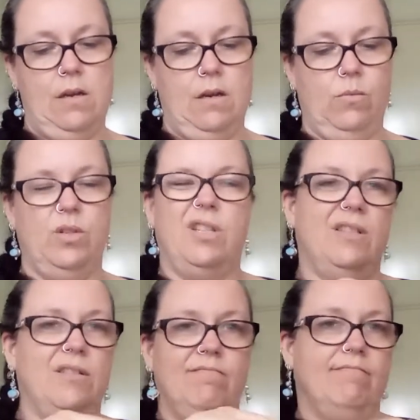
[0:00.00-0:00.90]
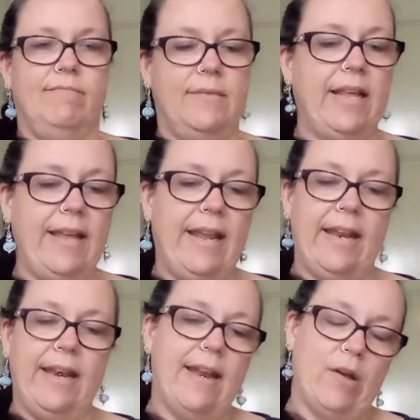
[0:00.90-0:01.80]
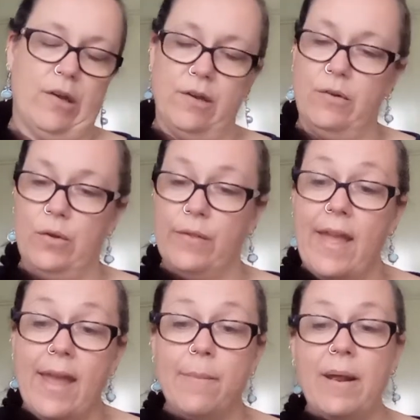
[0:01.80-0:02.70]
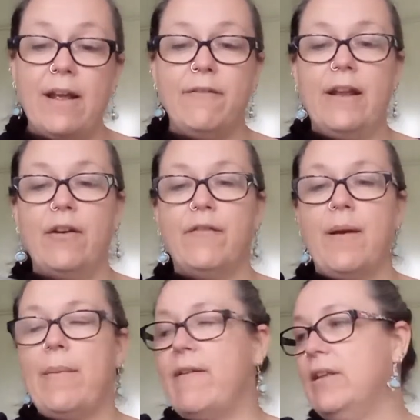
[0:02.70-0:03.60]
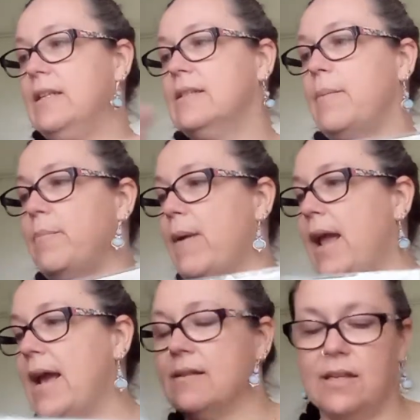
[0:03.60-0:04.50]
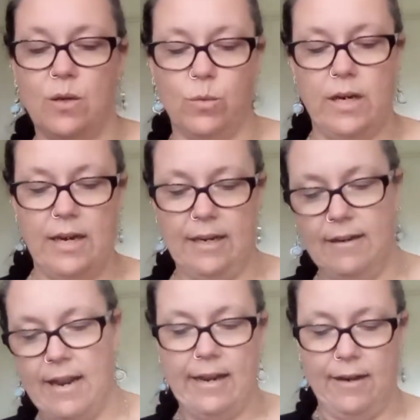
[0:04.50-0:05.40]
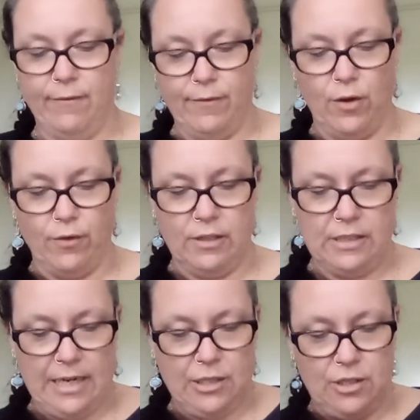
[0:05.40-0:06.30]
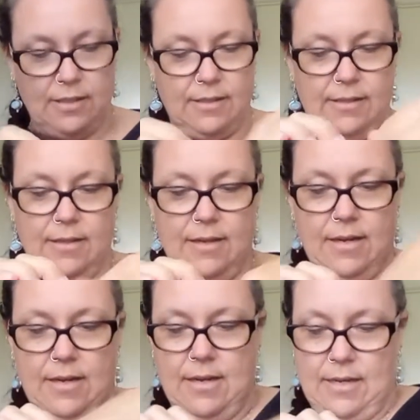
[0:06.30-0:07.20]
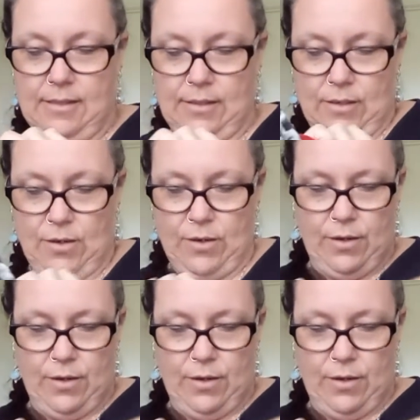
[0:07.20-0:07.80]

Which is neither here nor there, but I figure if I'm having this up in my house, I don't want any negative connotations. So